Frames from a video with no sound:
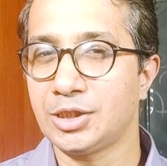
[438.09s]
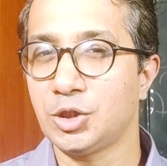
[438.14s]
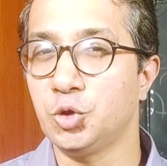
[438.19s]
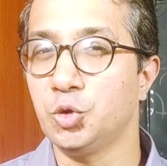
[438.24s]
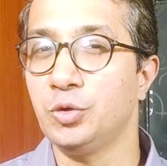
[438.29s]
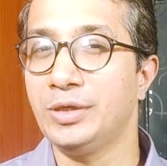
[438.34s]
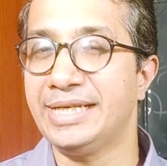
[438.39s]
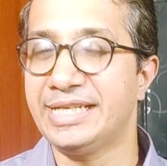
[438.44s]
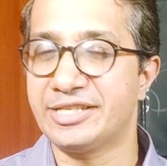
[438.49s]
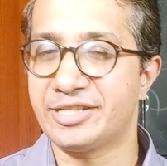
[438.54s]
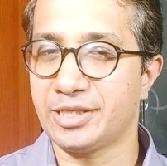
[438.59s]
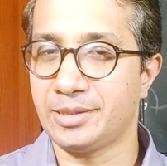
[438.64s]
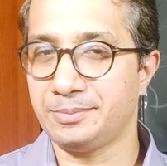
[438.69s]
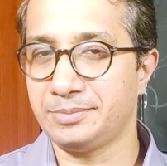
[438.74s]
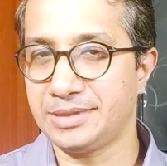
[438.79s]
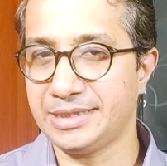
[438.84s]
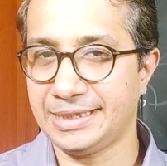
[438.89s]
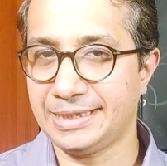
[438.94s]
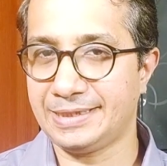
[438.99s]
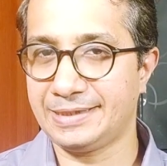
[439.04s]
doing
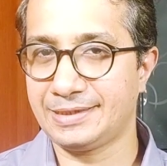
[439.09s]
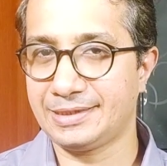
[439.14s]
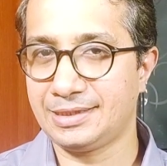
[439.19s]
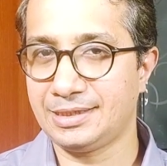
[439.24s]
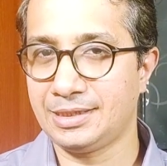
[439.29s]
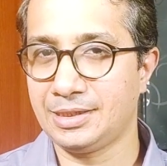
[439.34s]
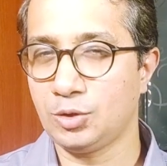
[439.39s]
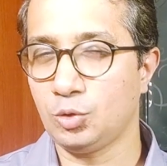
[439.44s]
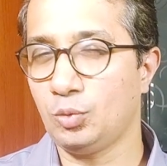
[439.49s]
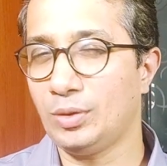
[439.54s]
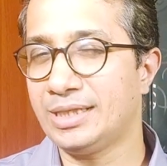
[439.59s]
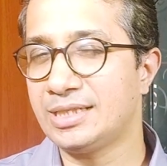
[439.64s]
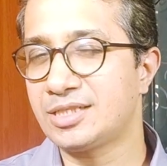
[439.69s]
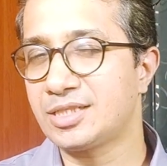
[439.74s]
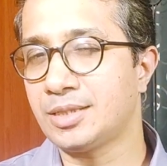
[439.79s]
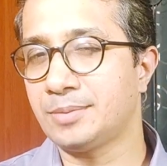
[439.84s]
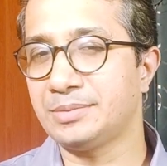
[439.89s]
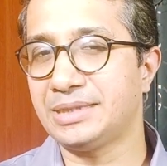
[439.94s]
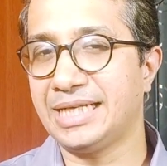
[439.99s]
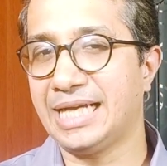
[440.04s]
something when
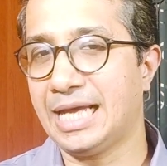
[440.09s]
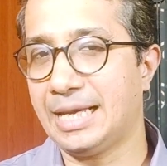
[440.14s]
something